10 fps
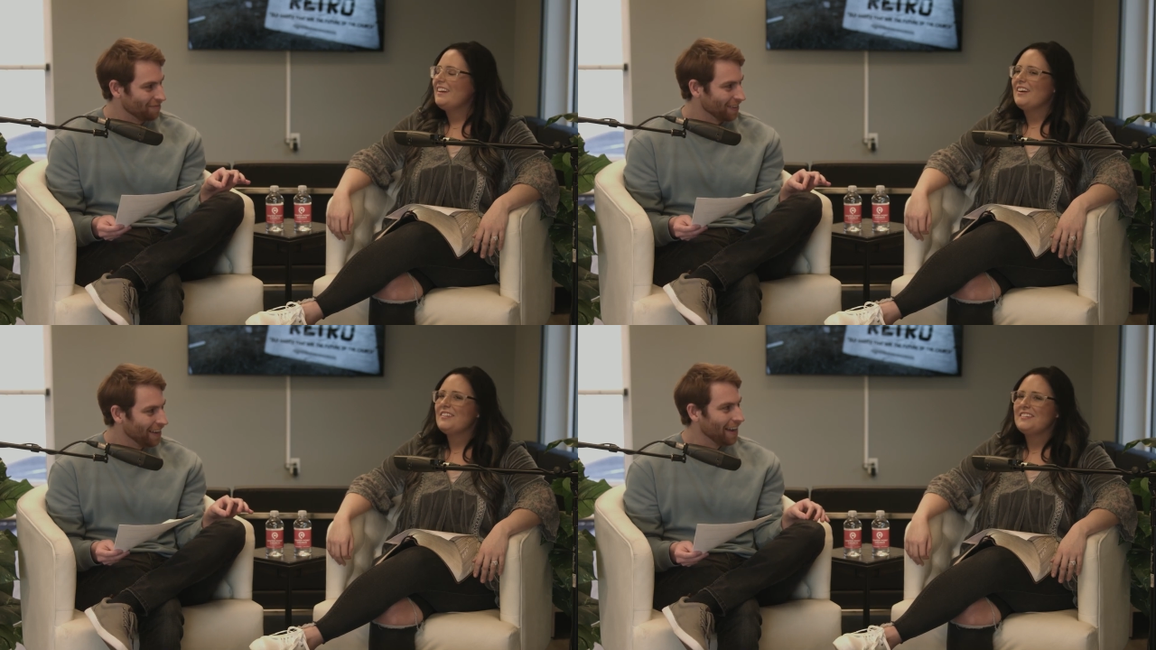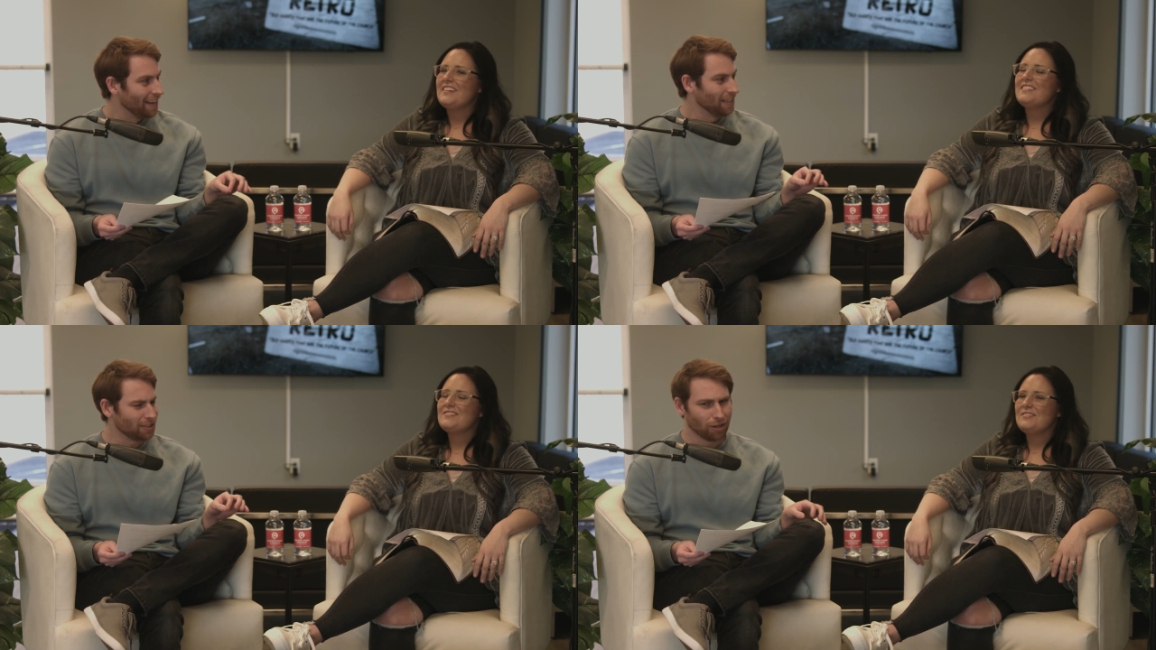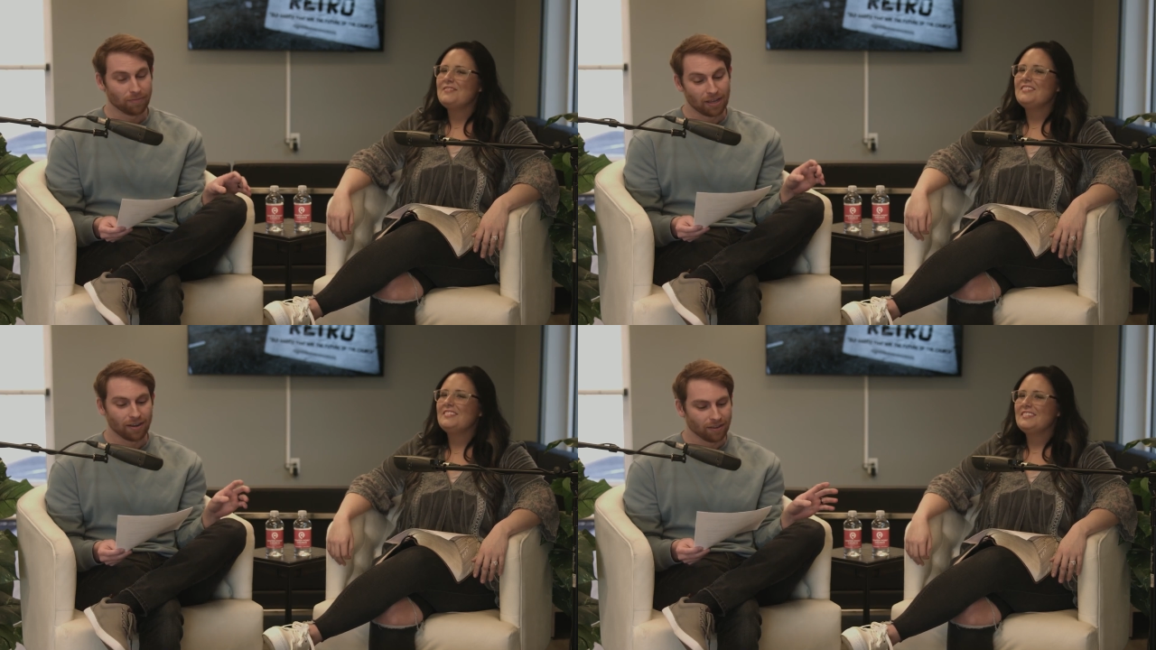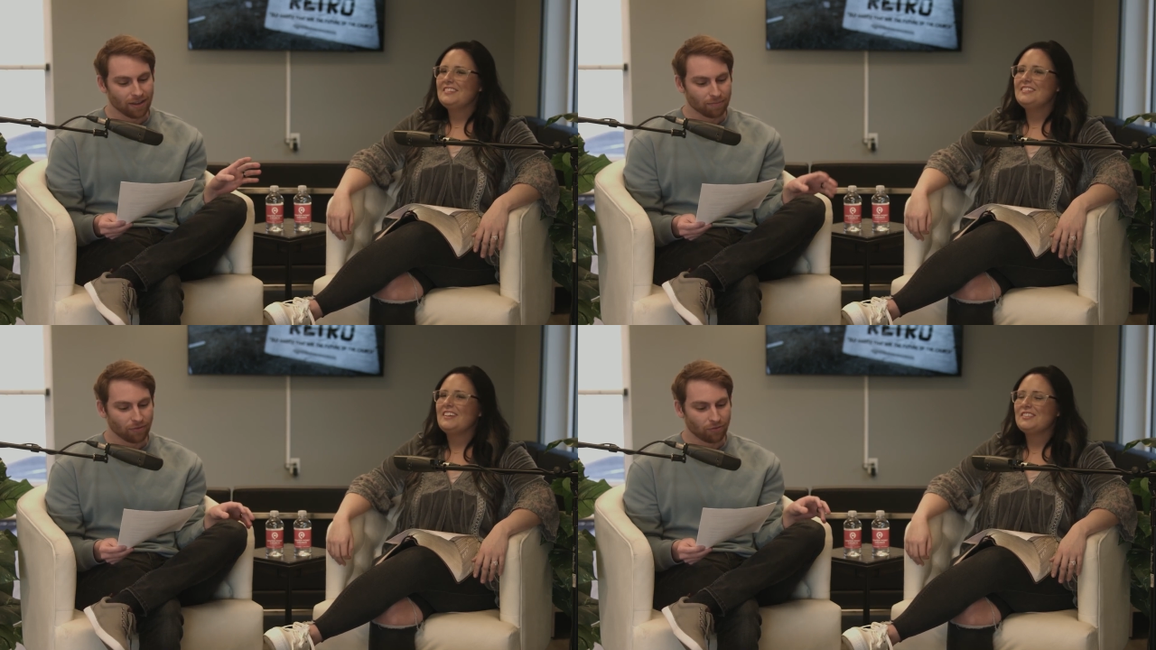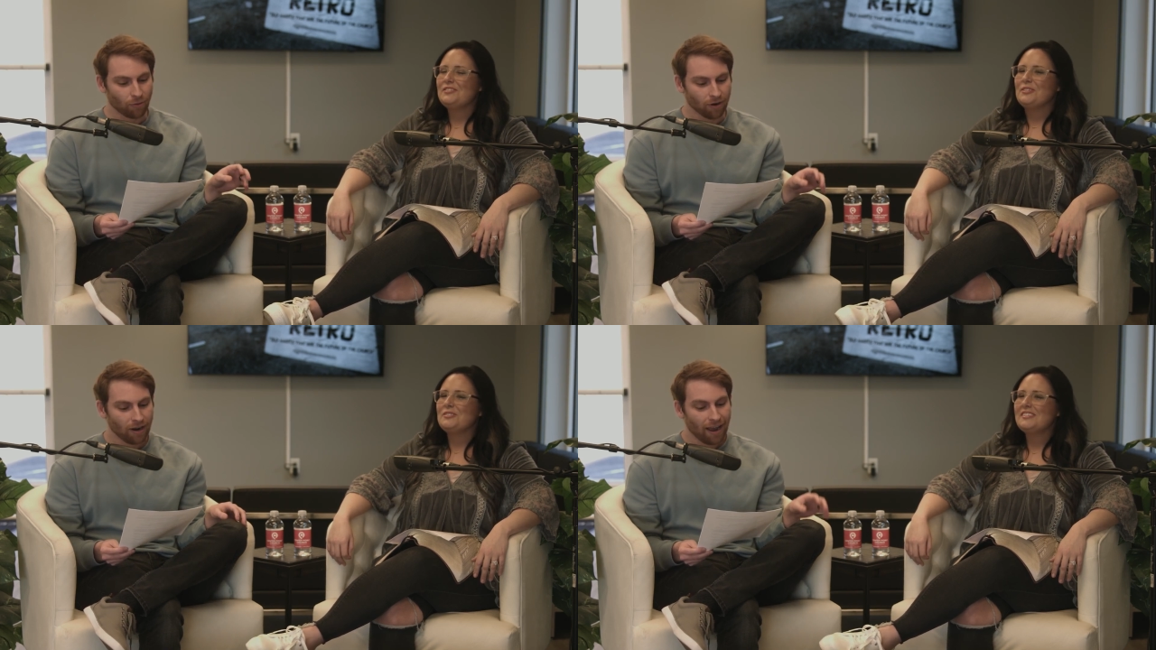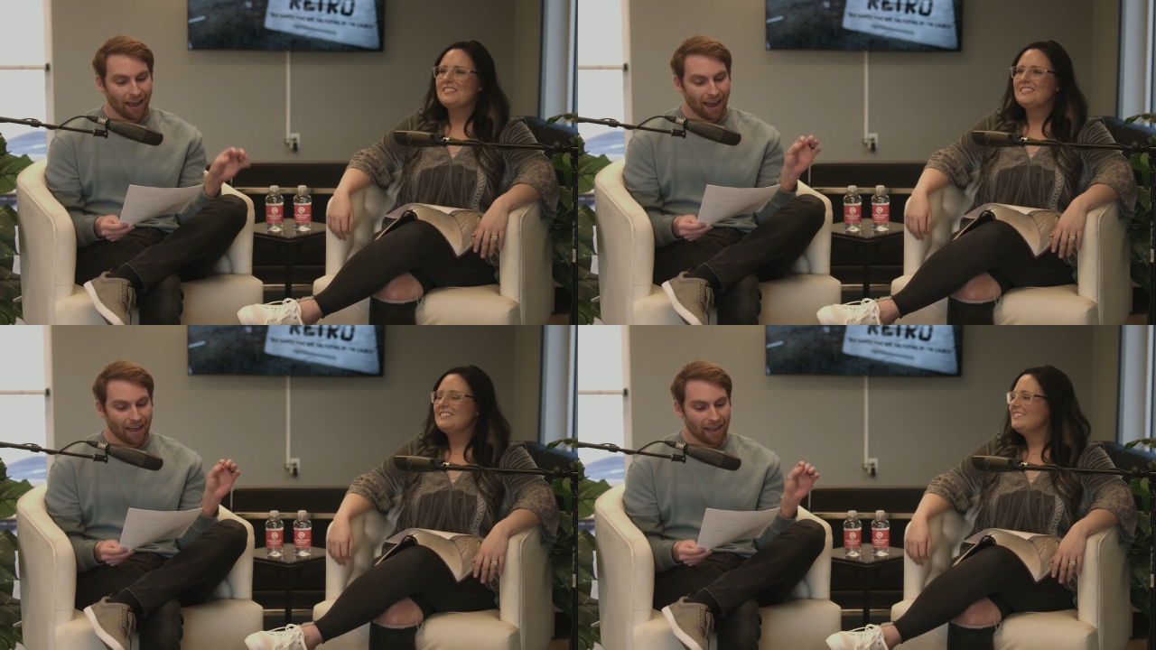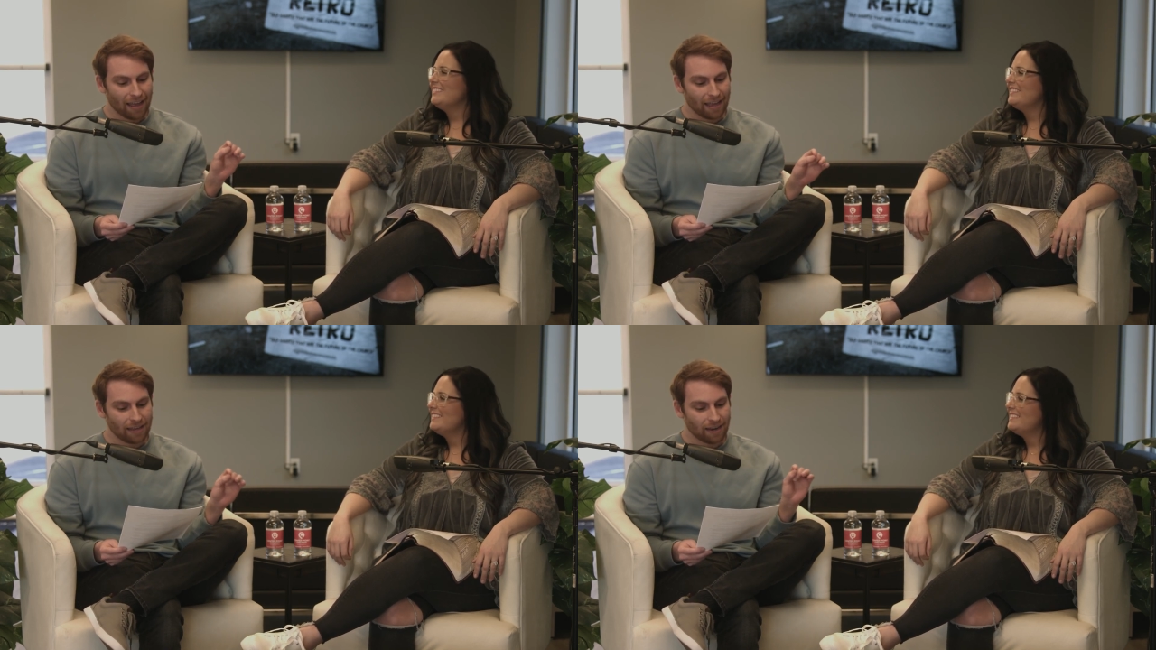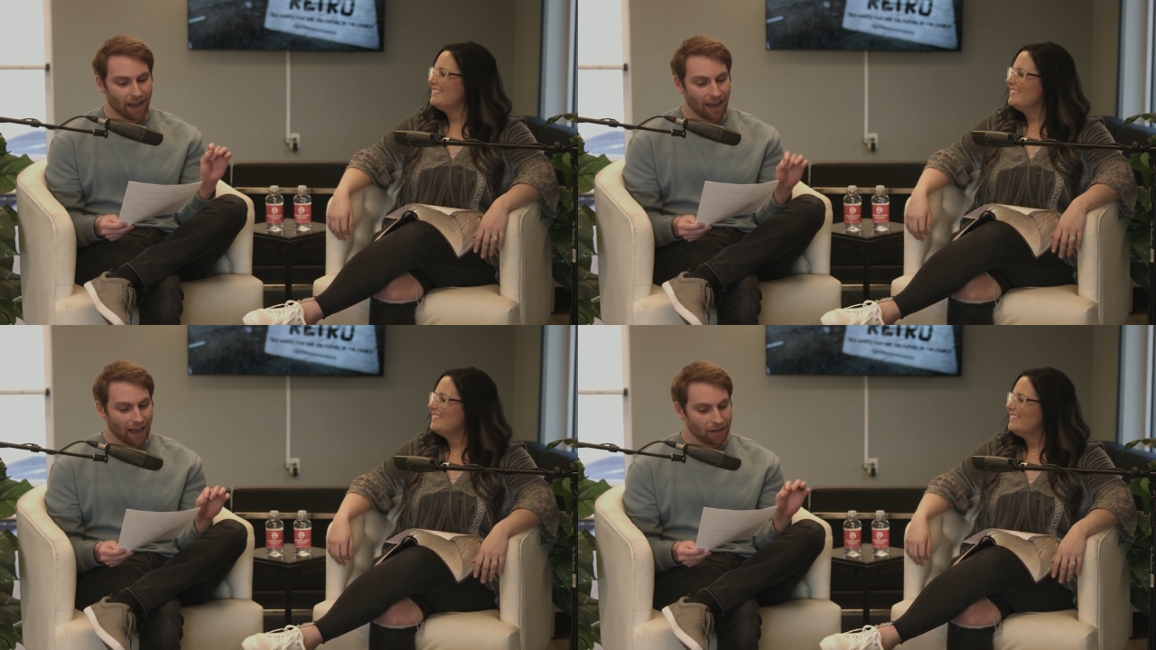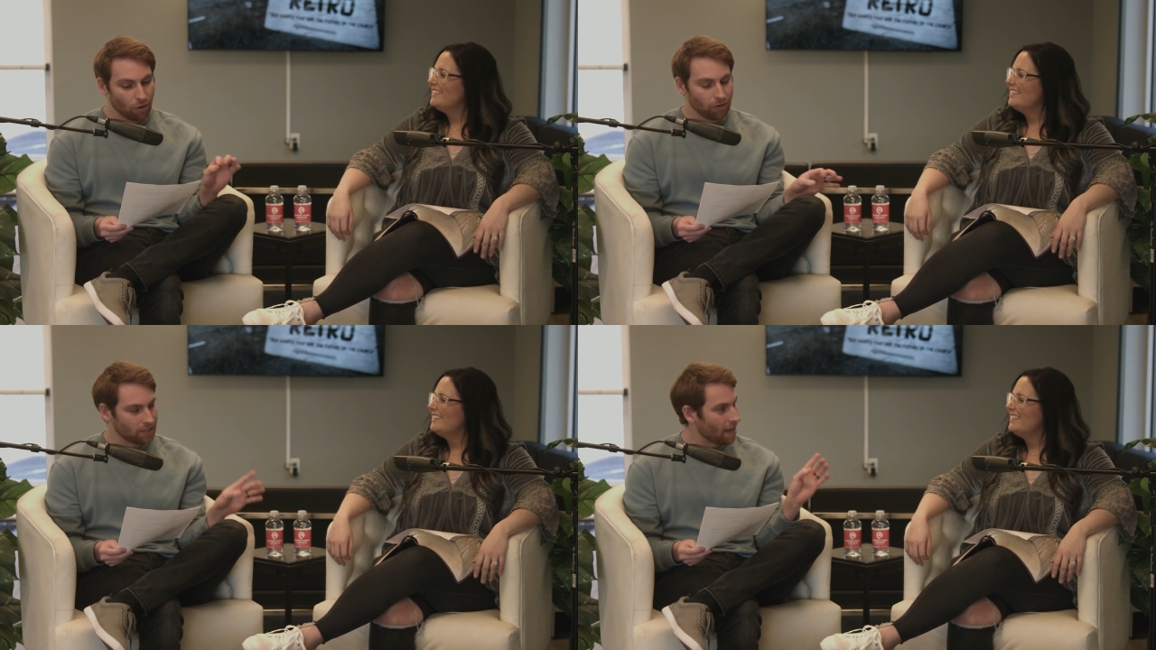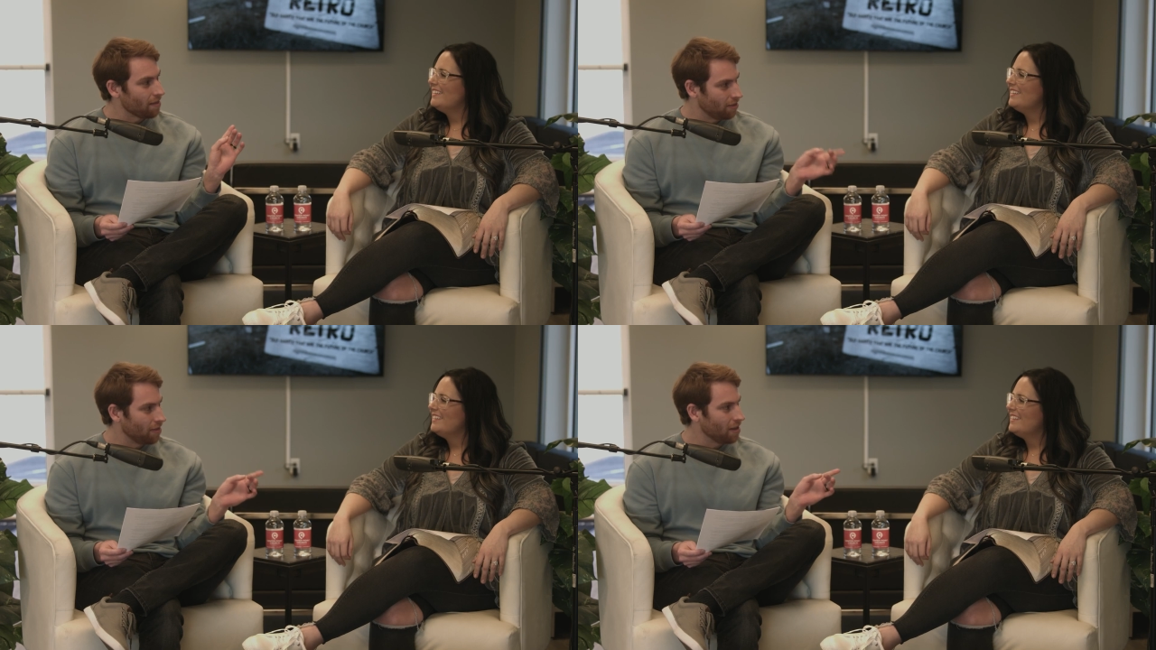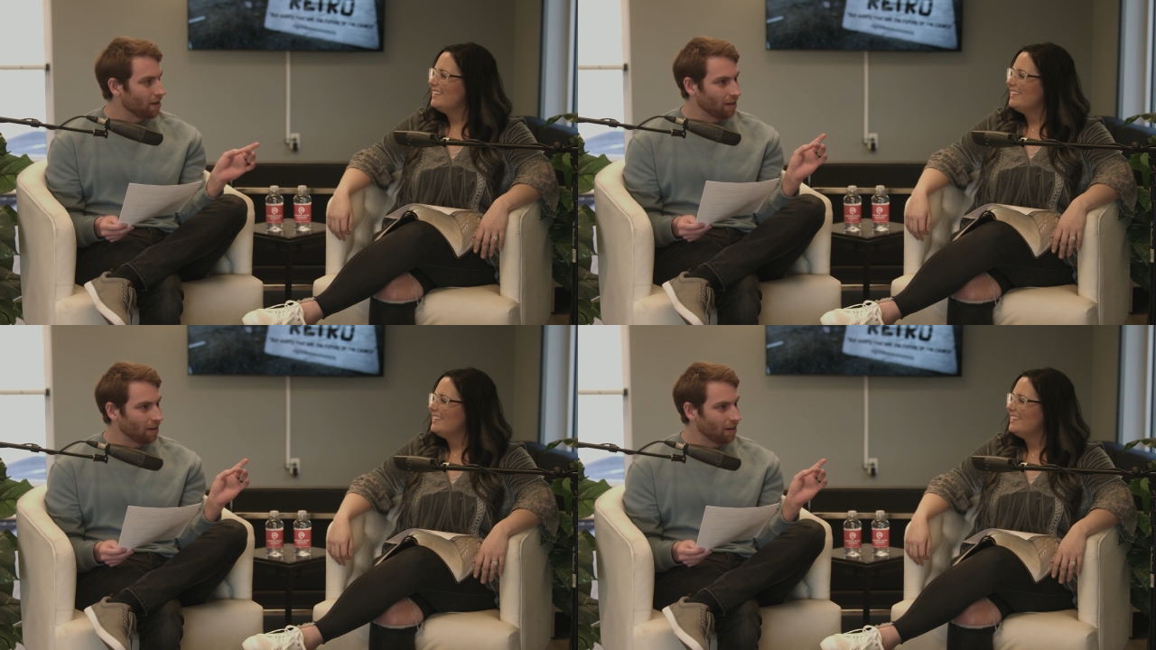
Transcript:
Speaker 1: Yeah, yeah. He's called me out on that Lots before. Of phones in I, I noticed that theme.